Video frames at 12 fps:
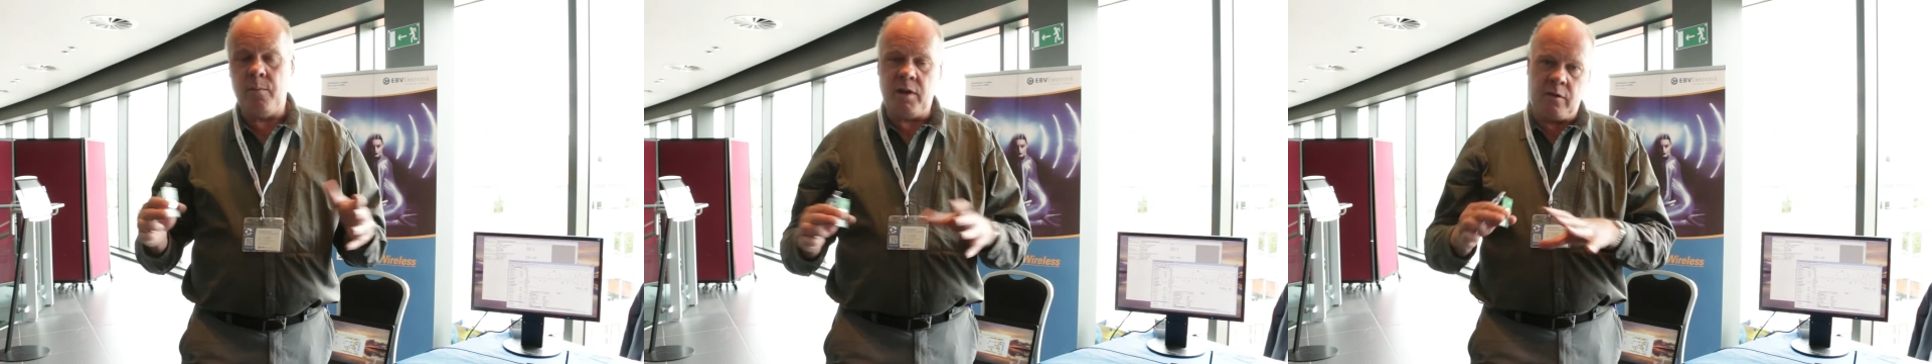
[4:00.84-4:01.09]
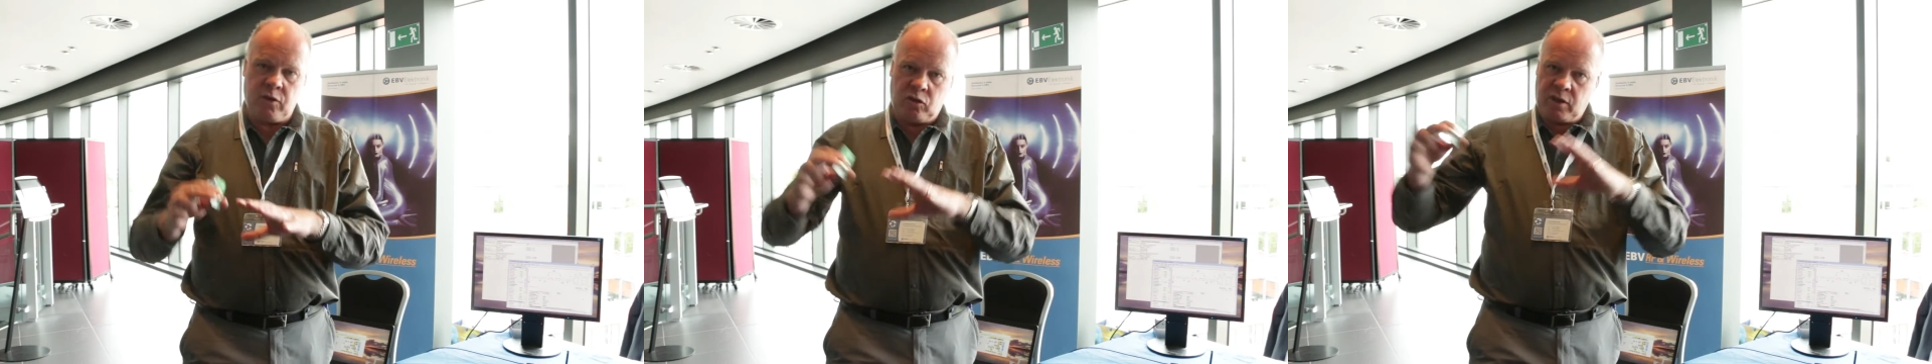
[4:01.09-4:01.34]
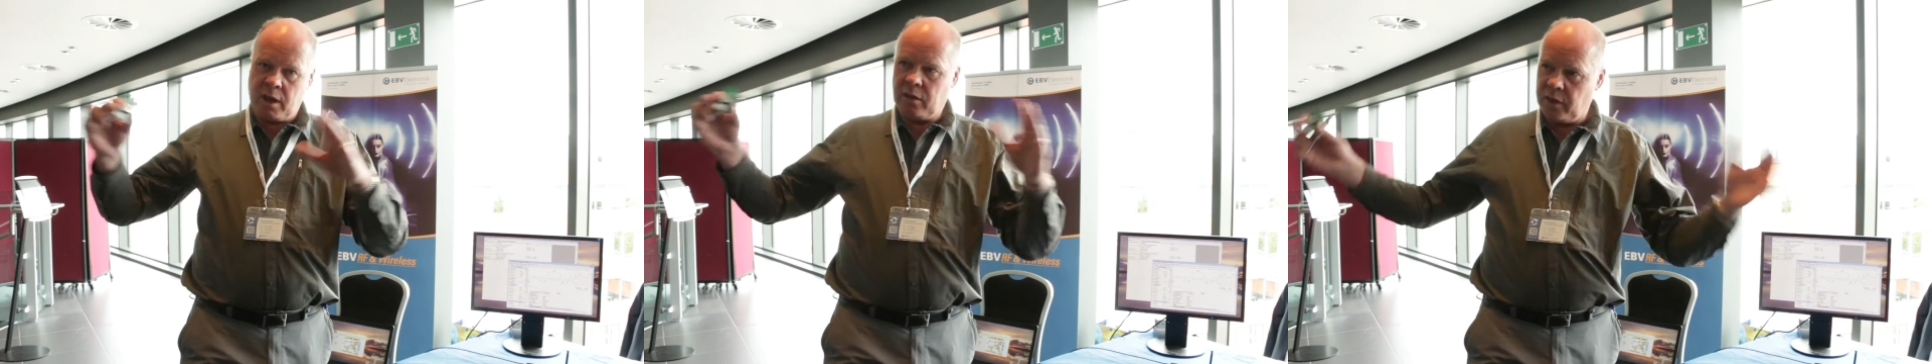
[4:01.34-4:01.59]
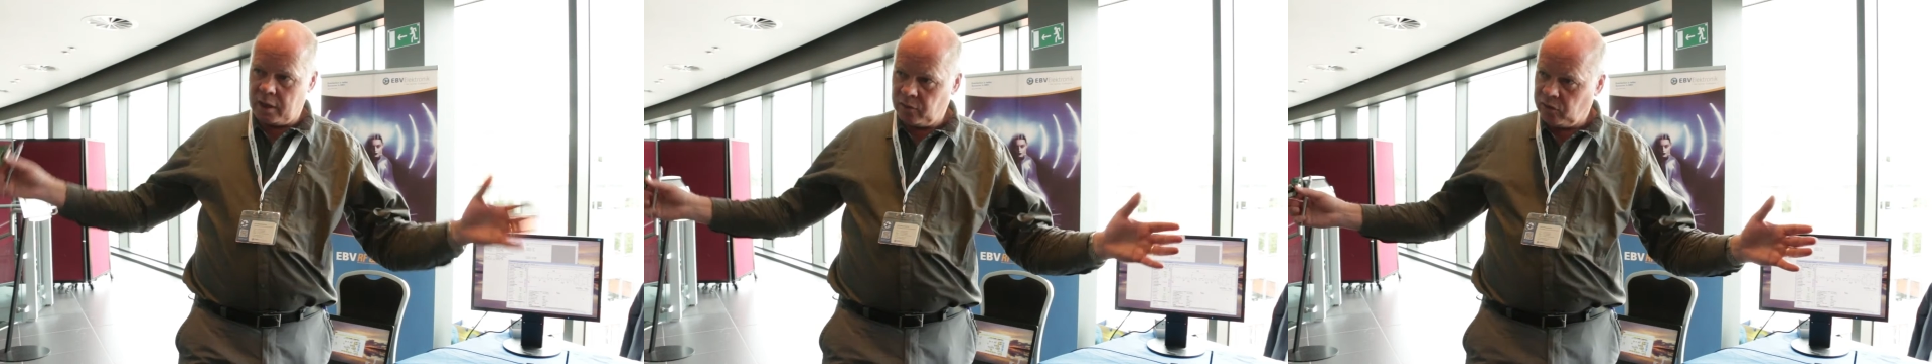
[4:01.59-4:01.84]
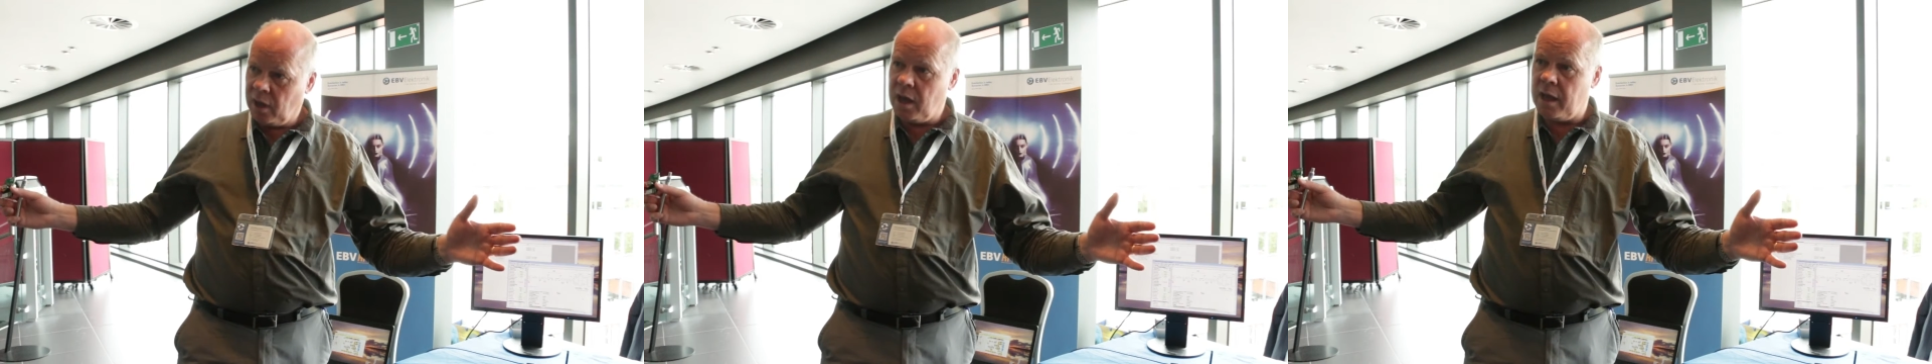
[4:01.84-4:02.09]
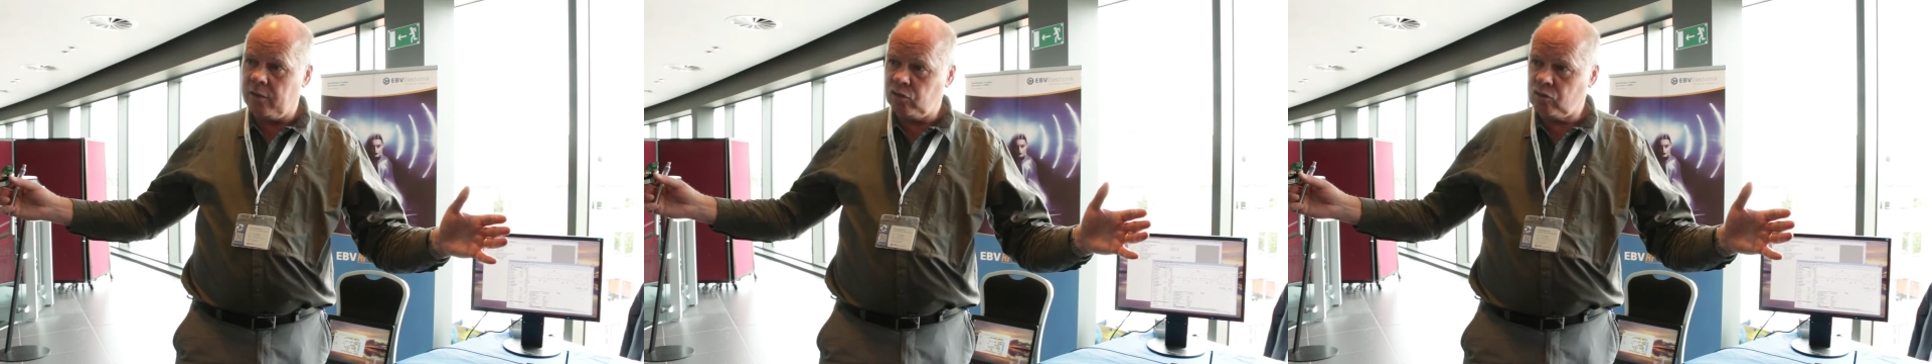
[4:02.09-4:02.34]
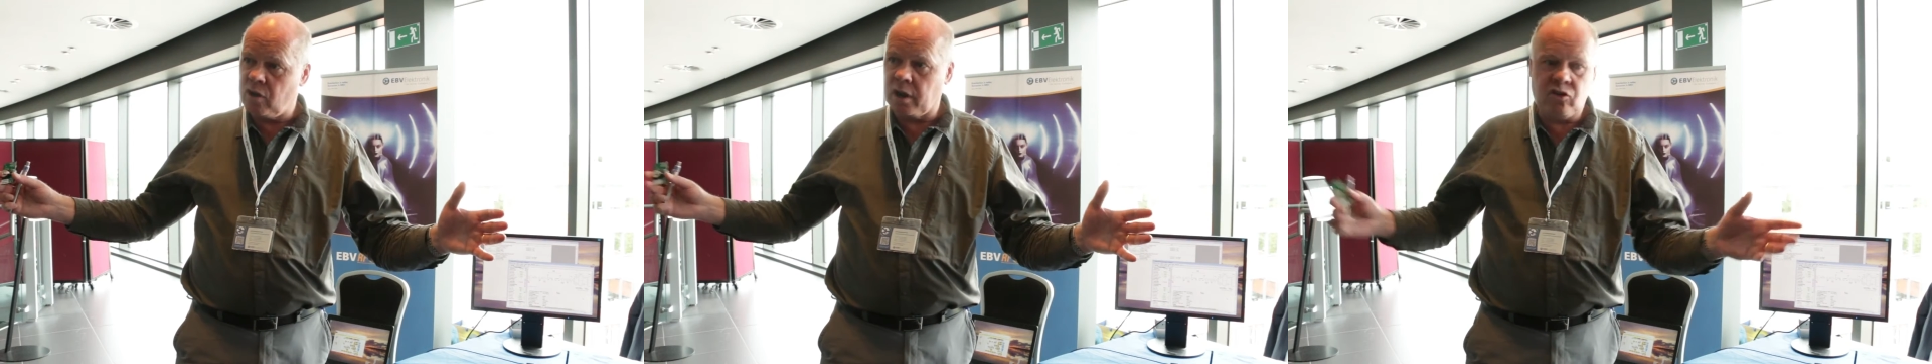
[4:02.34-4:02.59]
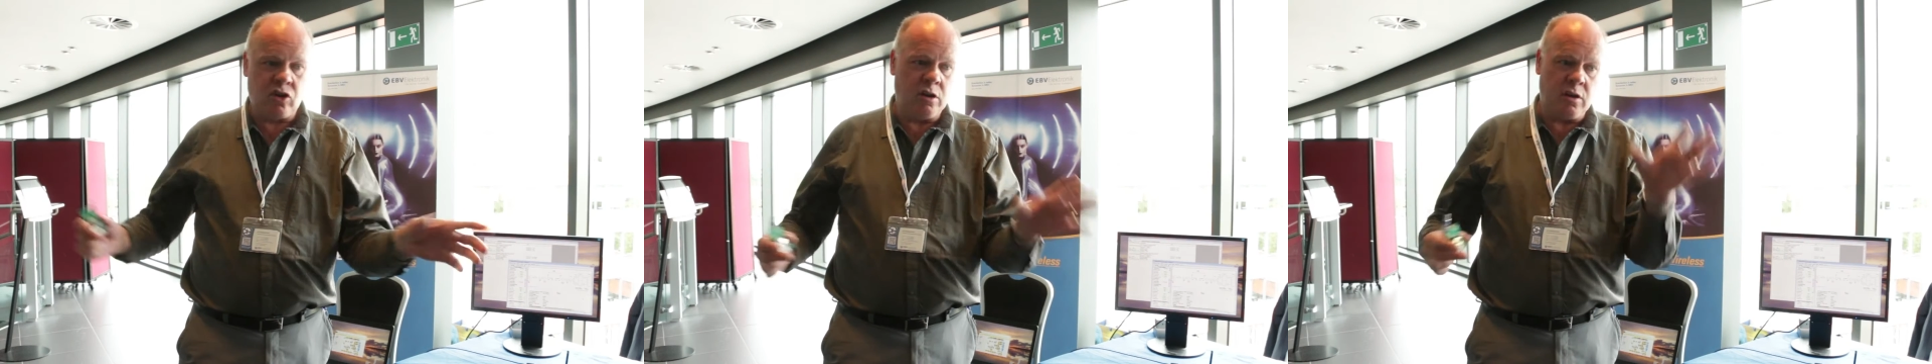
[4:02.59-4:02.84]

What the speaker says: I mean, if you take the entire structure,